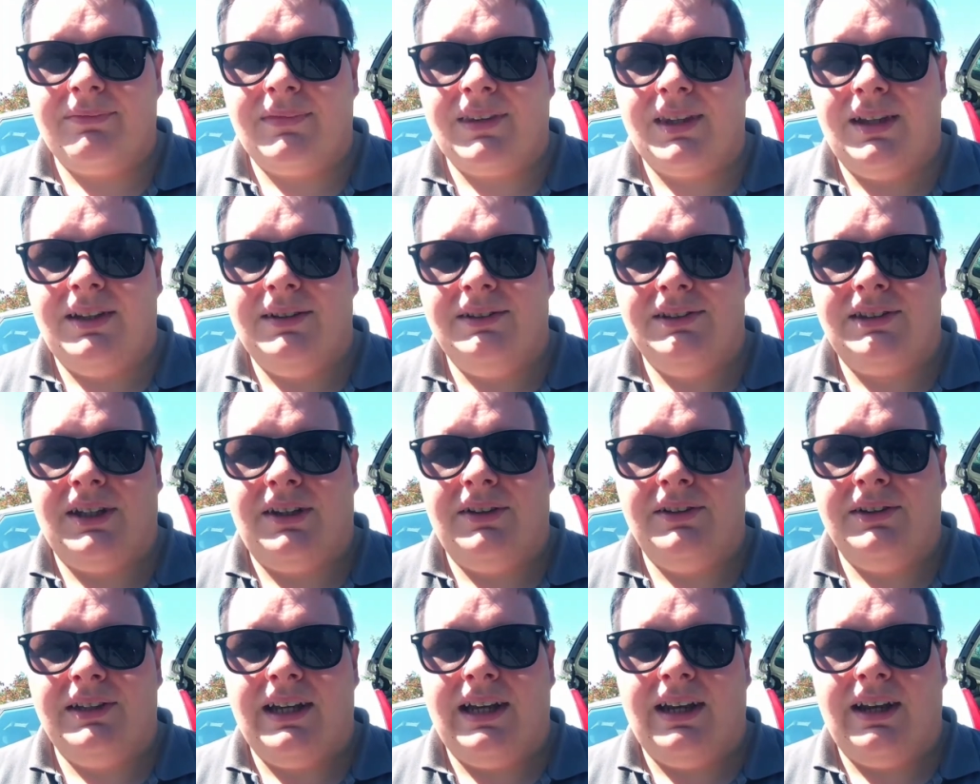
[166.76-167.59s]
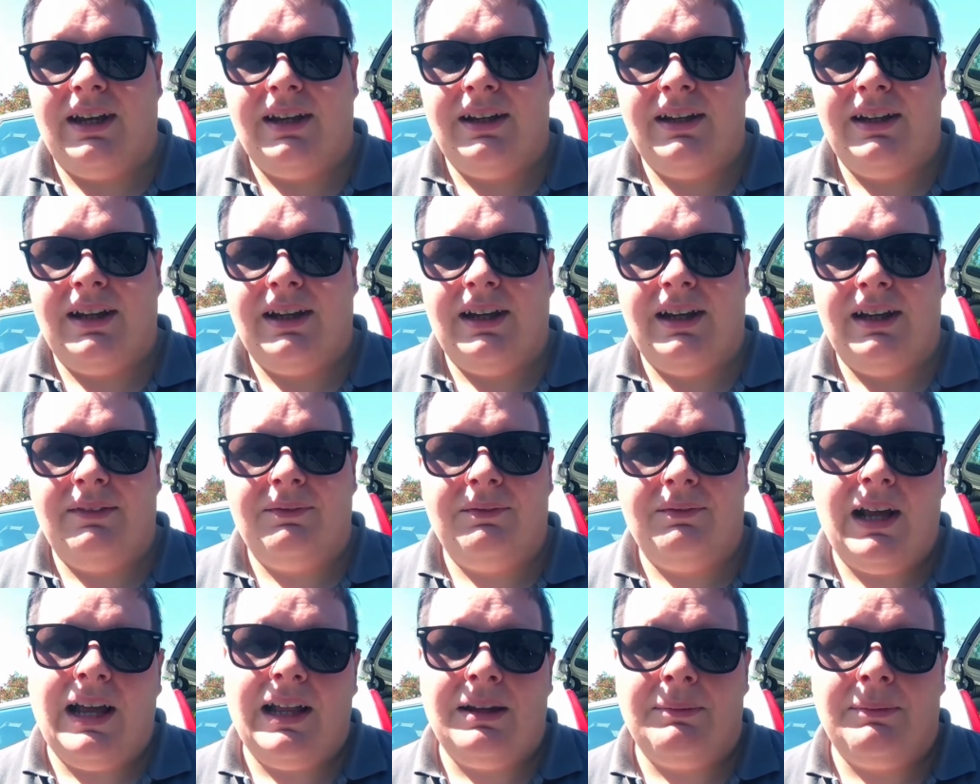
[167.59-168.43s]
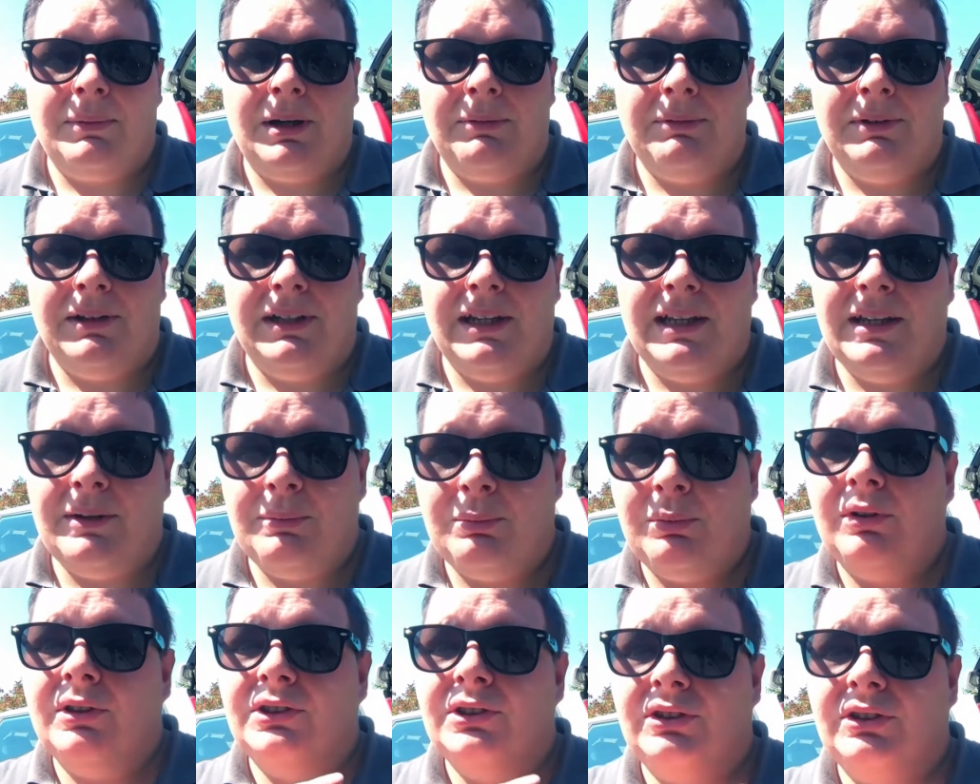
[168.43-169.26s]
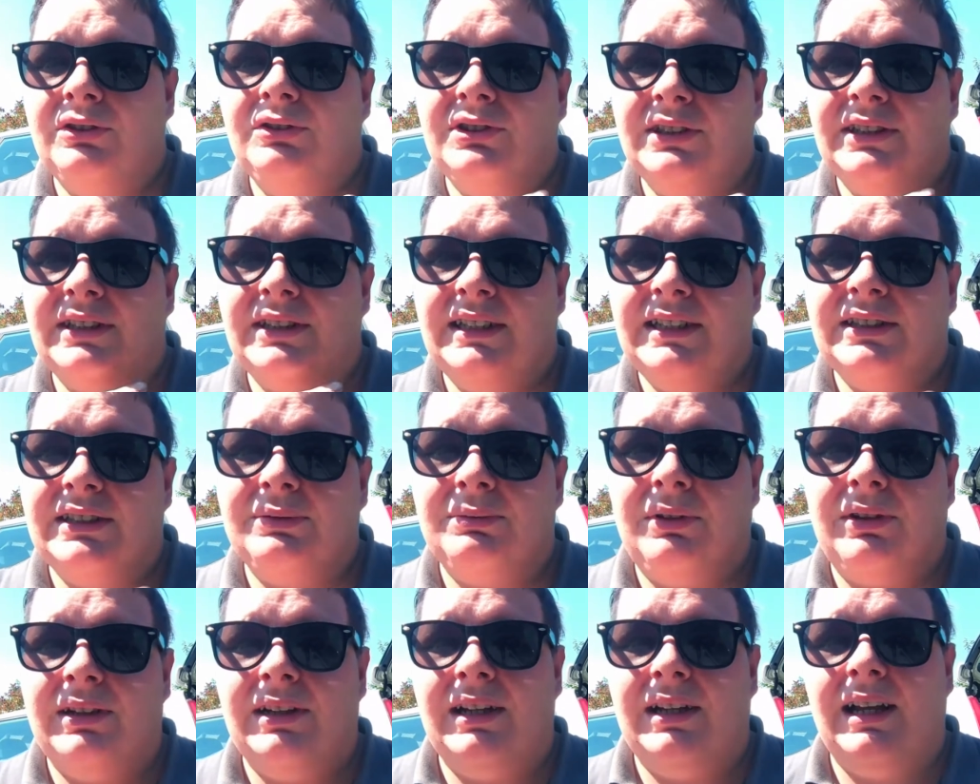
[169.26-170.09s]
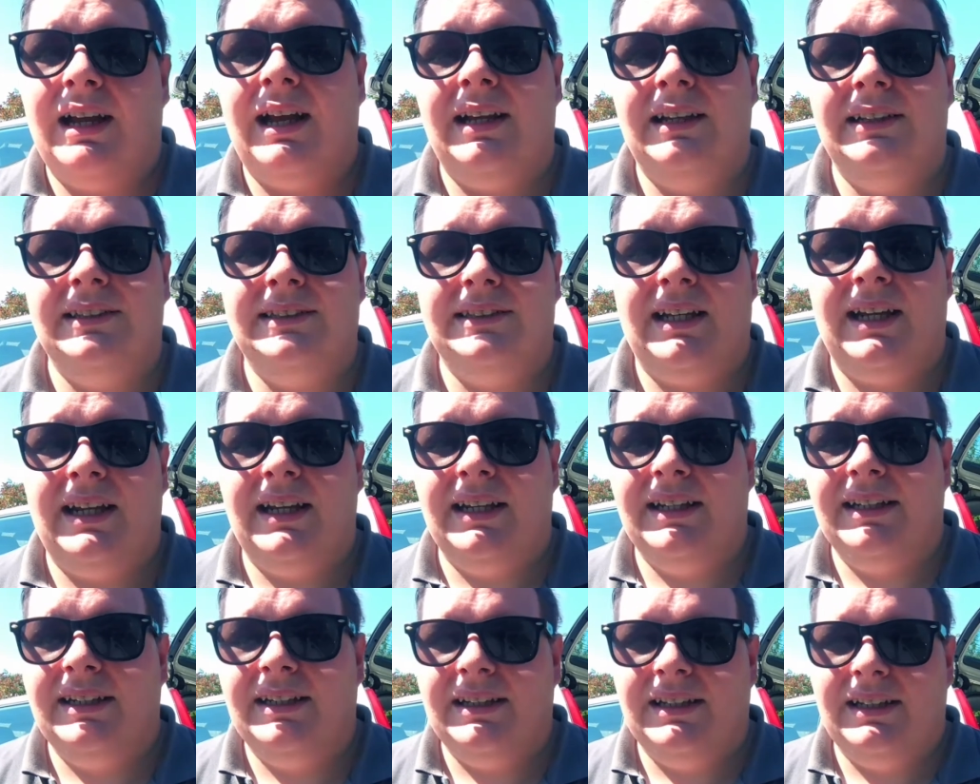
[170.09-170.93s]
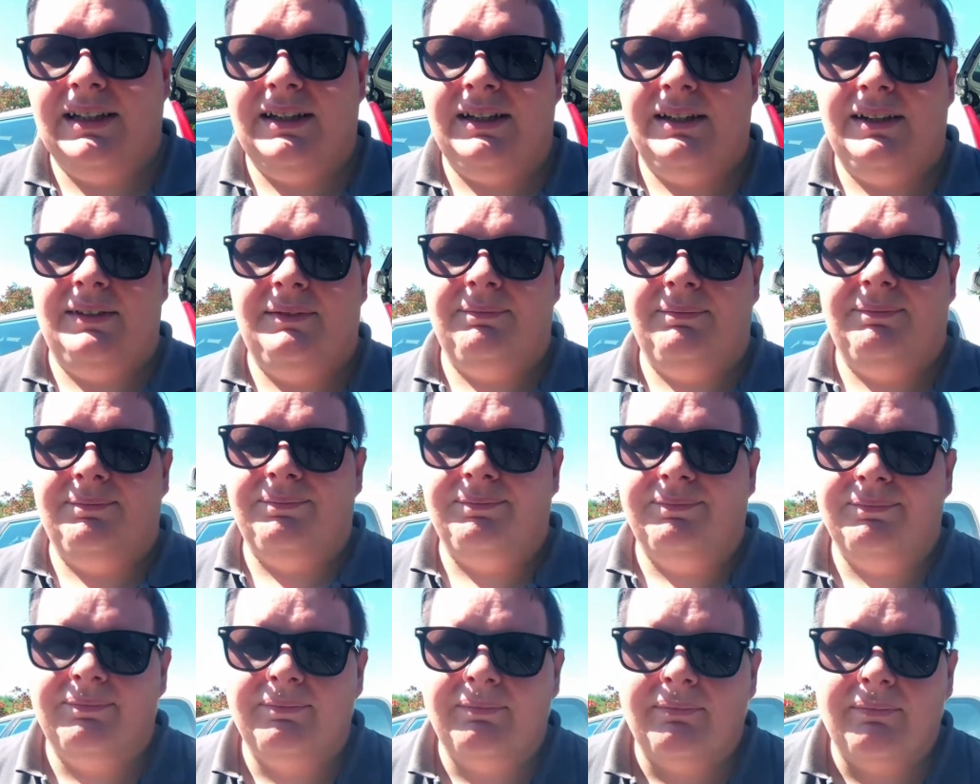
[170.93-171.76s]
So yeah, at the moment he was using this one as a